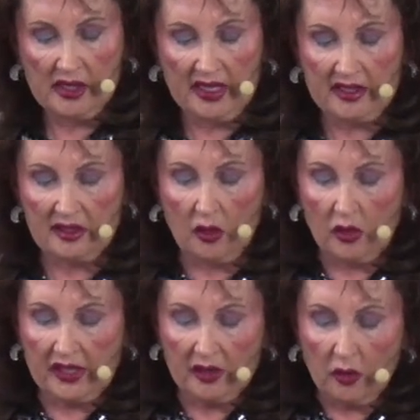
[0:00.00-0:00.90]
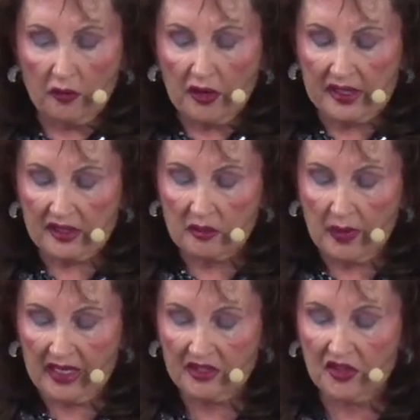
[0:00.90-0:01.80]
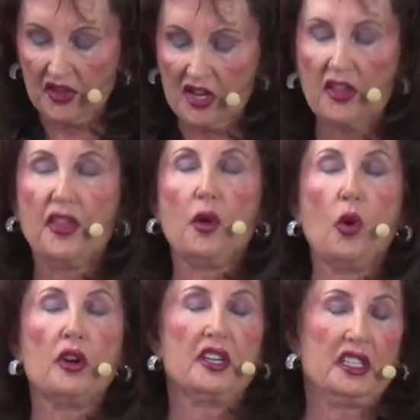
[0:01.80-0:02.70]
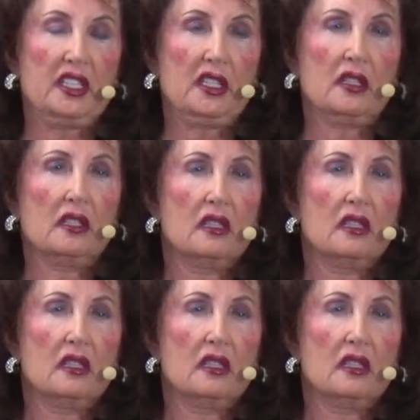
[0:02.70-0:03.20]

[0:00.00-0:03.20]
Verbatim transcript: It overestimates the authority